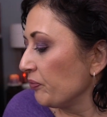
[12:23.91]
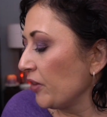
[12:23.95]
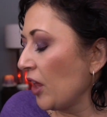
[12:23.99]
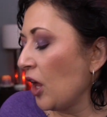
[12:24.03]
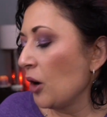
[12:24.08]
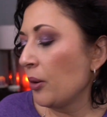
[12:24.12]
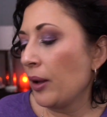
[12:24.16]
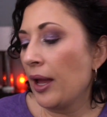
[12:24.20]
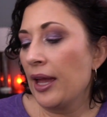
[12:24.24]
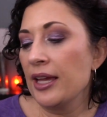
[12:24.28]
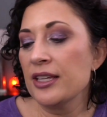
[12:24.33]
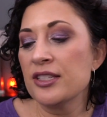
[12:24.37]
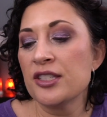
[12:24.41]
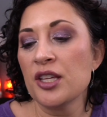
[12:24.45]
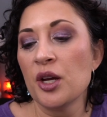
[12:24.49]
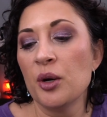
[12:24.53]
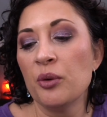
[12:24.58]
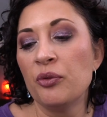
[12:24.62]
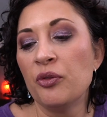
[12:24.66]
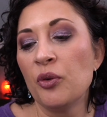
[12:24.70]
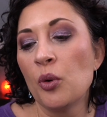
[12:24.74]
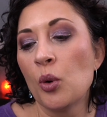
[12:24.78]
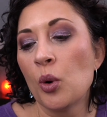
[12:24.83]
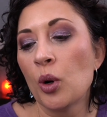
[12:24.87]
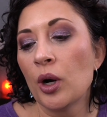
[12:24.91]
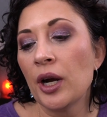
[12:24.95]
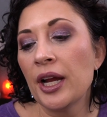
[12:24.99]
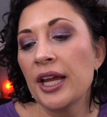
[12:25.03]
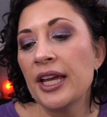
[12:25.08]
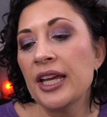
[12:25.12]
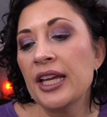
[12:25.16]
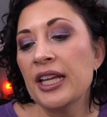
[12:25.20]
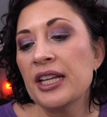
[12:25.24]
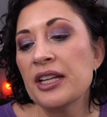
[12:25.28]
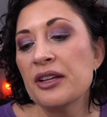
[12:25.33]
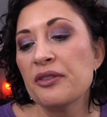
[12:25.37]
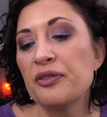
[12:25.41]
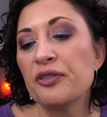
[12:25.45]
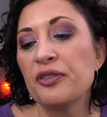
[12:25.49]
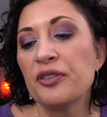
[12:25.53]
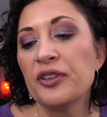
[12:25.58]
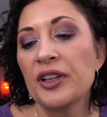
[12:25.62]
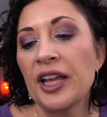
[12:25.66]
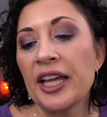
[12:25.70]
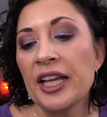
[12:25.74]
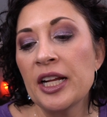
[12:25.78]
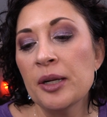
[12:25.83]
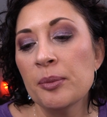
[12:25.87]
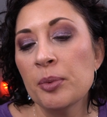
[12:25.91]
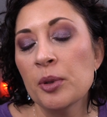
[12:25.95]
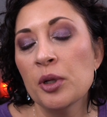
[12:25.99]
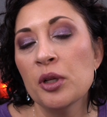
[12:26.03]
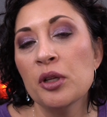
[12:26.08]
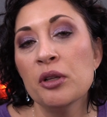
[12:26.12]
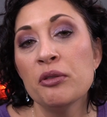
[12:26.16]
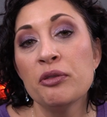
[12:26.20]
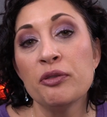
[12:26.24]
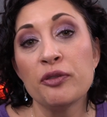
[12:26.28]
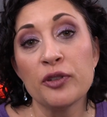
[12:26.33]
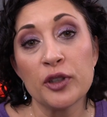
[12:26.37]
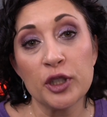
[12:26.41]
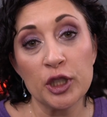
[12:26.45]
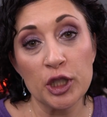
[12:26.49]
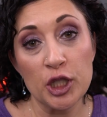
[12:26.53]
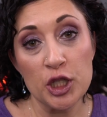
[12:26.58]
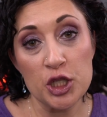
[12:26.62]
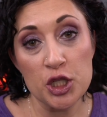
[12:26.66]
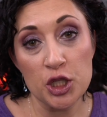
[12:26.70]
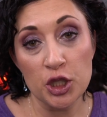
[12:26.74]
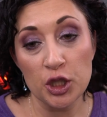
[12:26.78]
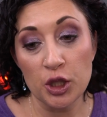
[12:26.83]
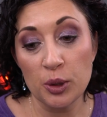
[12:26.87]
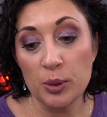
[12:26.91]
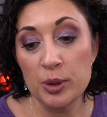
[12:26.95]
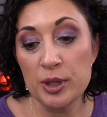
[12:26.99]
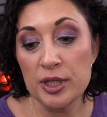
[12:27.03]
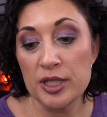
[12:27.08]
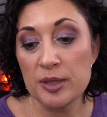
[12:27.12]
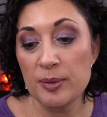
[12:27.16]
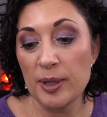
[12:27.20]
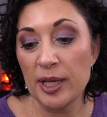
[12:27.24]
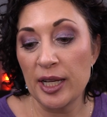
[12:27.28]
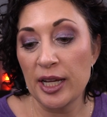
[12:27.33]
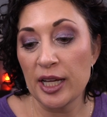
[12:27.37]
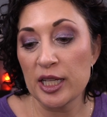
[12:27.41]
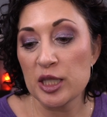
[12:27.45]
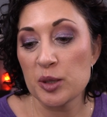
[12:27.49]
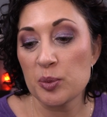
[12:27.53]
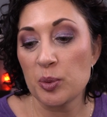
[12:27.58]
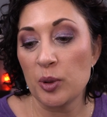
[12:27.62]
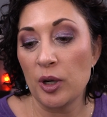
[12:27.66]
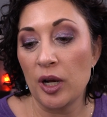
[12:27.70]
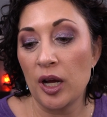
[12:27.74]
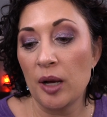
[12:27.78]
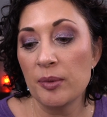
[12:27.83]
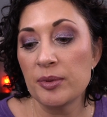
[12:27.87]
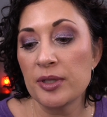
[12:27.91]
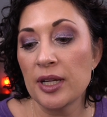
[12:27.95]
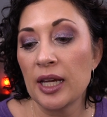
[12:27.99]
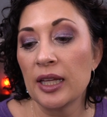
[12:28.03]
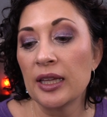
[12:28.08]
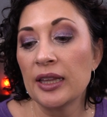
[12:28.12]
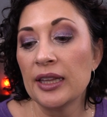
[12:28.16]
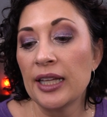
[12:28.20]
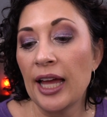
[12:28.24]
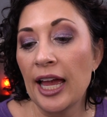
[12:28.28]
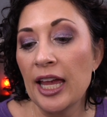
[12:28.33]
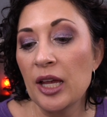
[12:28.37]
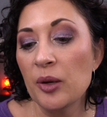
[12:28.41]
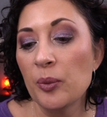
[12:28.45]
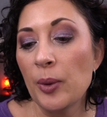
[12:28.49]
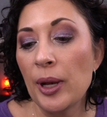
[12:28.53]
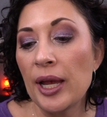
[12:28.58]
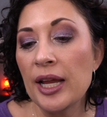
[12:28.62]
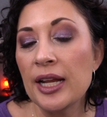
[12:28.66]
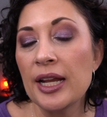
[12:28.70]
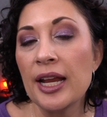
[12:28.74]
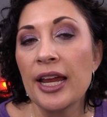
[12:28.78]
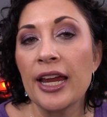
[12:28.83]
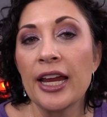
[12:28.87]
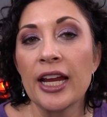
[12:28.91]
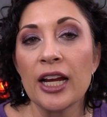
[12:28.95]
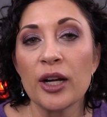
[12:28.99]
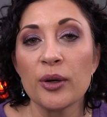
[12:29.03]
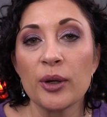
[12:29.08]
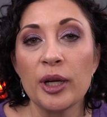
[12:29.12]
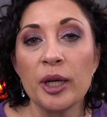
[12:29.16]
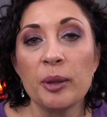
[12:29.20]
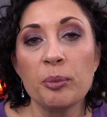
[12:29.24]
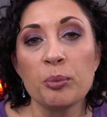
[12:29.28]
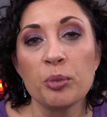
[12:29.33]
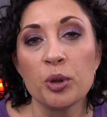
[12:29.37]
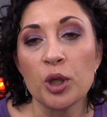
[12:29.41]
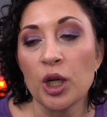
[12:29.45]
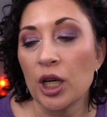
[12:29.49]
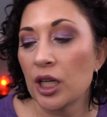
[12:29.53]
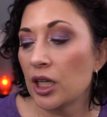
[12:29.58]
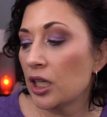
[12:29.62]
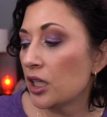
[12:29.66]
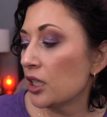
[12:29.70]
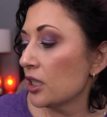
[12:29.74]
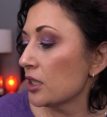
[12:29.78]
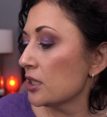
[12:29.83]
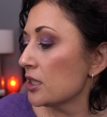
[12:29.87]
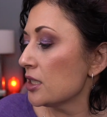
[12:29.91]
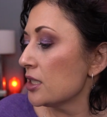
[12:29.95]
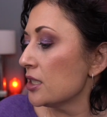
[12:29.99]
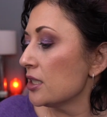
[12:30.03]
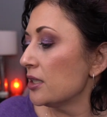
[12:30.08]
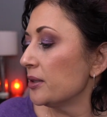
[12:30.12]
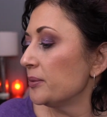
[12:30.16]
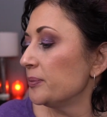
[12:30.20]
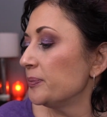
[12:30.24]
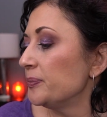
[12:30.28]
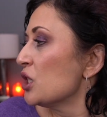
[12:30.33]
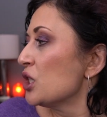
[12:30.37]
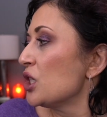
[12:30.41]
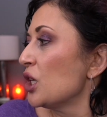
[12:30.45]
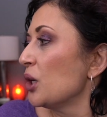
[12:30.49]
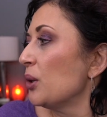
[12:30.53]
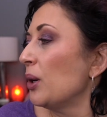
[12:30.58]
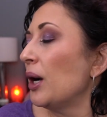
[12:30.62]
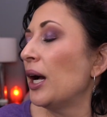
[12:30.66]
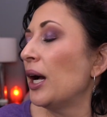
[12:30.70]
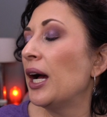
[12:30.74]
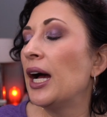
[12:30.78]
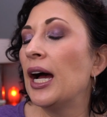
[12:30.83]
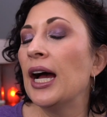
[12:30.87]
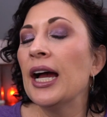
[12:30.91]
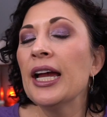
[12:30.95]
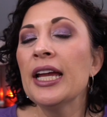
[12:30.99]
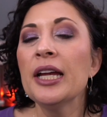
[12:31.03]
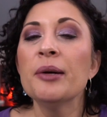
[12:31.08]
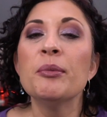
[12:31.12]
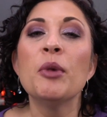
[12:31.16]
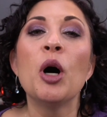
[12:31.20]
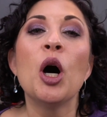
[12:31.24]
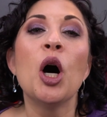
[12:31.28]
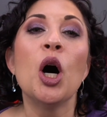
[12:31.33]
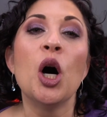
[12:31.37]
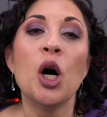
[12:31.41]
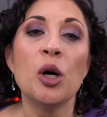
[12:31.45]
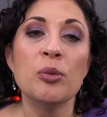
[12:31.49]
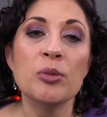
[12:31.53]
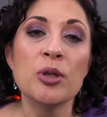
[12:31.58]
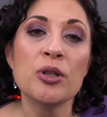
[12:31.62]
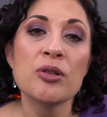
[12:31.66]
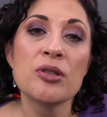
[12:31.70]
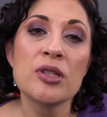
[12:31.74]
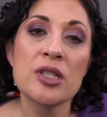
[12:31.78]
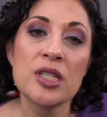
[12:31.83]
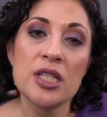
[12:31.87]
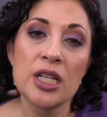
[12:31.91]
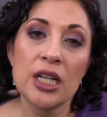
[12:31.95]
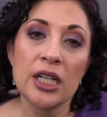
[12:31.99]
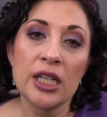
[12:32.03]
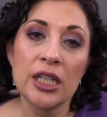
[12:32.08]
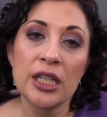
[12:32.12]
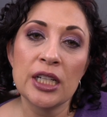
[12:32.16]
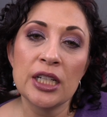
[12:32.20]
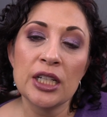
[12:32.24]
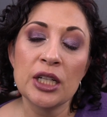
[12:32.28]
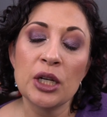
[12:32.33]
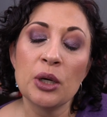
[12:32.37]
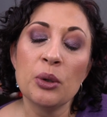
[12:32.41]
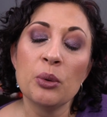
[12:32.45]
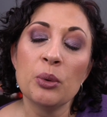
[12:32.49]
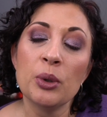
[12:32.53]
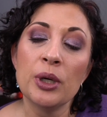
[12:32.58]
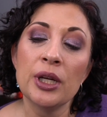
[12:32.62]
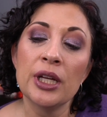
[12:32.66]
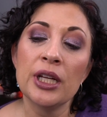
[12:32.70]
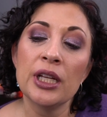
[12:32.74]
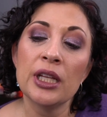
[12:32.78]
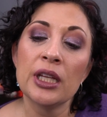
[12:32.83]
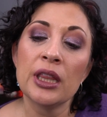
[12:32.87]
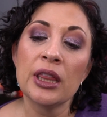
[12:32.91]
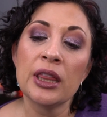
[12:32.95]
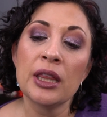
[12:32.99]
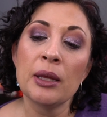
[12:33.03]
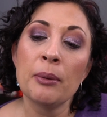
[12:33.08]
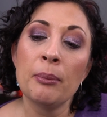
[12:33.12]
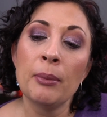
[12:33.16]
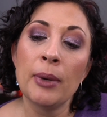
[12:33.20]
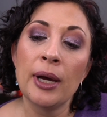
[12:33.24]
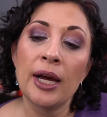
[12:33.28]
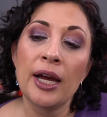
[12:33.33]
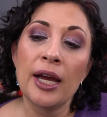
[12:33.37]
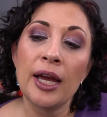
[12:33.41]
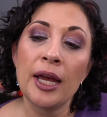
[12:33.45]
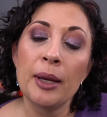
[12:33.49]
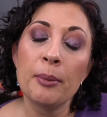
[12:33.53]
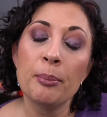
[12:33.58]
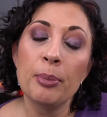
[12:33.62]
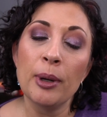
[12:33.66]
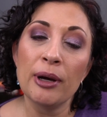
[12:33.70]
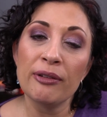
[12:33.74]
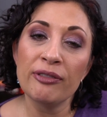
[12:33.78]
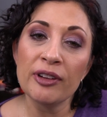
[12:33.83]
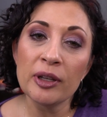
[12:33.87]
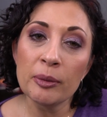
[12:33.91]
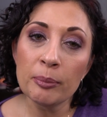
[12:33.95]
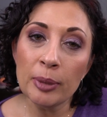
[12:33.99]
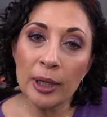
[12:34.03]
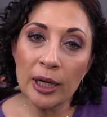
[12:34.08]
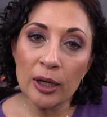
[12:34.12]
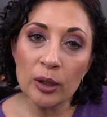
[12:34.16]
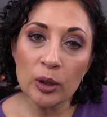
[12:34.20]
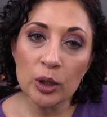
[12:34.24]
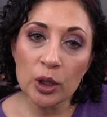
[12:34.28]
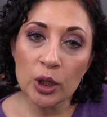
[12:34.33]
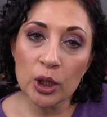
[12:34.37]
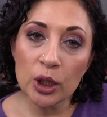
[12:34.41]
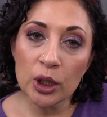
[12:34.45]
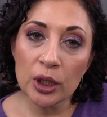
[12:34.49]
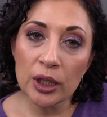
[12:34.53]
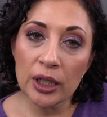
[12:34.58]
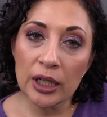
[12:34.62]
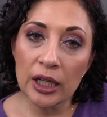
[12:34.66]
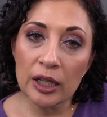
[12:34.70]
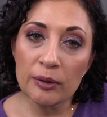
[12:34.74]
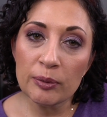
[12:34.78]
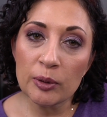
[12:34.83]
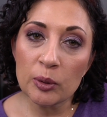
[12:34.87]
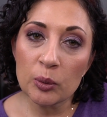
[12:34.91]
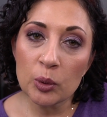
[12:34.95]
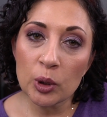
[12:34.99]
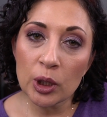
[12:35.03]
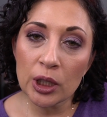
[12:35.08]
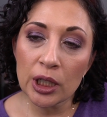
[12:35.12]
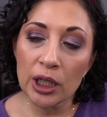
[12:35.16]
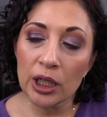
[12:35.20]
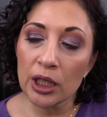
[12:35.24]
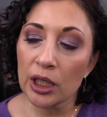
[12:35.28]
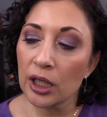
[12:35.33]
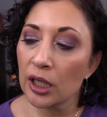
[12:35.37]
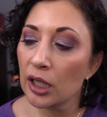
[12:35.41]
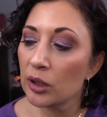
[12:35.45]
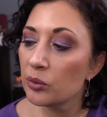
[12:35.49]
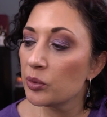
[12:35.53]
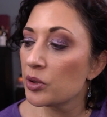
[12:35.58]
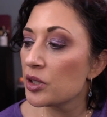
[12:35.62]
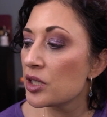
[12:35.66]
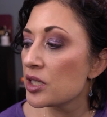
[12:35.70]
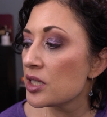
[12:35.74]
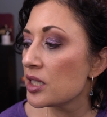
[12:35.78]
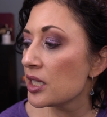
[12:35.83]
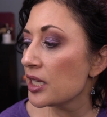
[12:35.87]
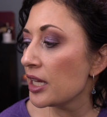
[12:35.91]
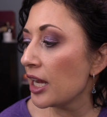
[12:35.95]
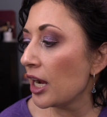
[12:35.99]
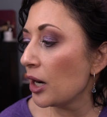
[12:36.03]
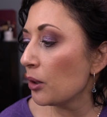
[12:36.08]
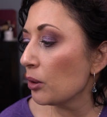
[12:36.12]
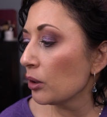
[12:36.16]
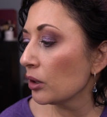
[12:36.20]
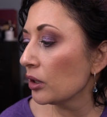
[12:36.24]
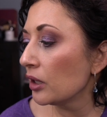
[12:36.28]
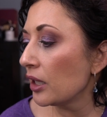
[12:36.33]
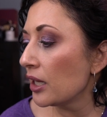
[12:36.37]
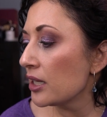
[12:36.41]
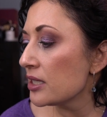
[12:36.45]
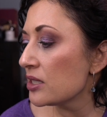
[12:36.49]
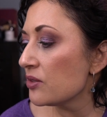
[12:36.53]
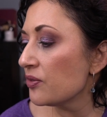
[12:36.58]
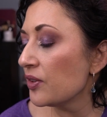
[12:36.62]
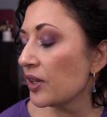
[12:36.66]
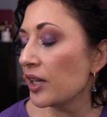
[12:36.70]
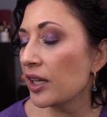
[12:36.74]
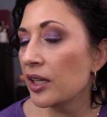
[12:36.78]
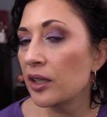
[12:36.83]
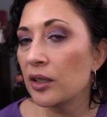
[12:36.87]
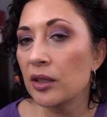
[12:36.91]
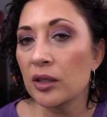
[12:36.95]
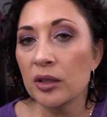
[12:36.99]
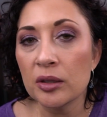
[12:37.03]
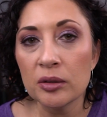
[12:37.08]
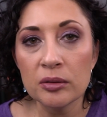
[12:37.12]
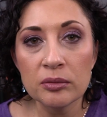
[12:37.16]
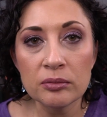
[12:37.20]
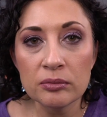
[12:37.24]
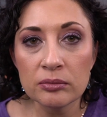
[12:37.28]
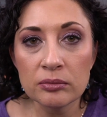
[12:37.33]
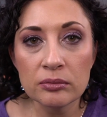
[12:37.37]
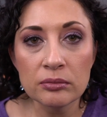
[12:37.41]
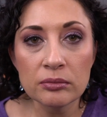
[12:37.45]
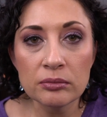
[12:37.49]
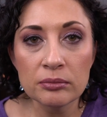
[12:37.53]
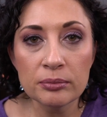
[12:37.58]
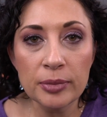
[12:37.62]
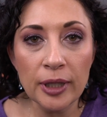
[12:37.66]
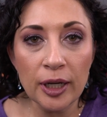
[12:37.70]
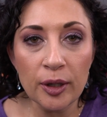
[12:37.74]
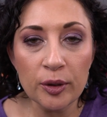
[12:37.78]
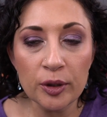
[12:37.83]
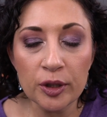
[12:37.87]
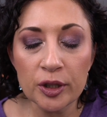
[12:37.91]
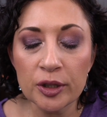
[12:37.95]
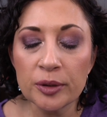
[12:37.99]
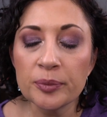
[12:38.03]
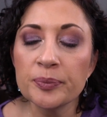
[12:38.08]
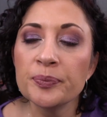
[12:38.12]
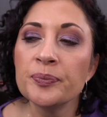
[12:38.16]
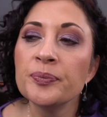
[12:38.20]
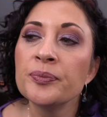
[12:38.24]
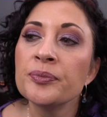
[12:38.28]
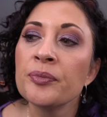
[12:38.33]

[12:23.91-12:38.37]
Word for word: Okay, so for inflatable furniture, which is my next prompt, a lightweight, airy product. So I am almost done with my buffing powder that I've been working on, which is the Hourglass Veil powder.